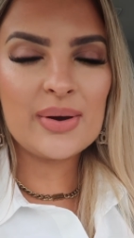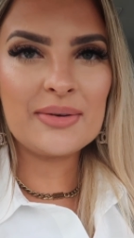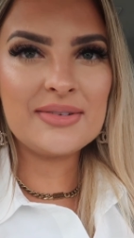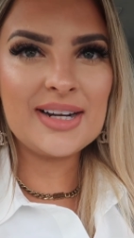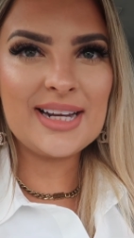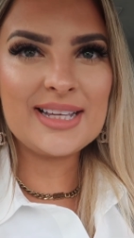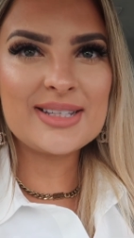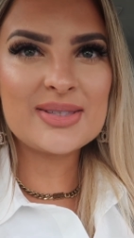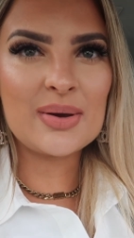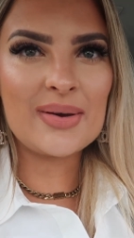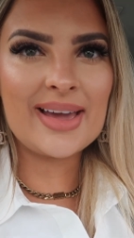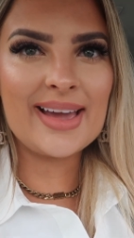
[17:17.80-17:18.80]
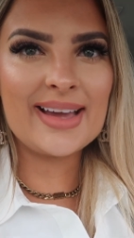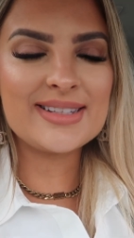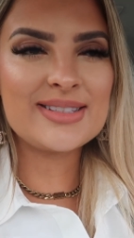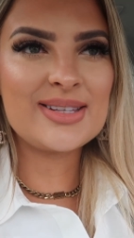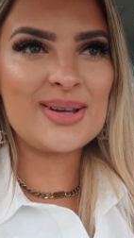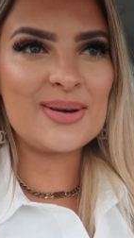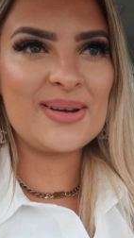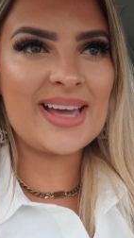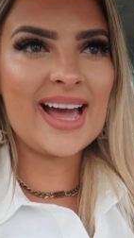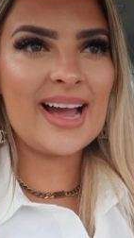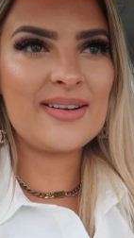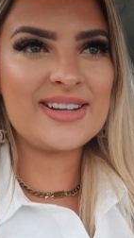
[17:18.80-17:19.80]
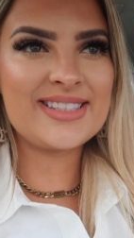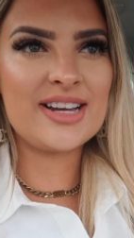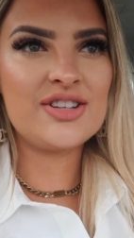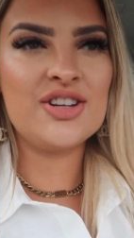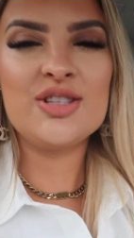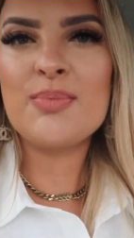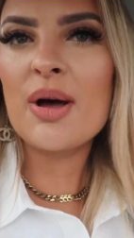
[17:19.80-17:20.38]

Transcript: I'm really excited to go and get hair extensions.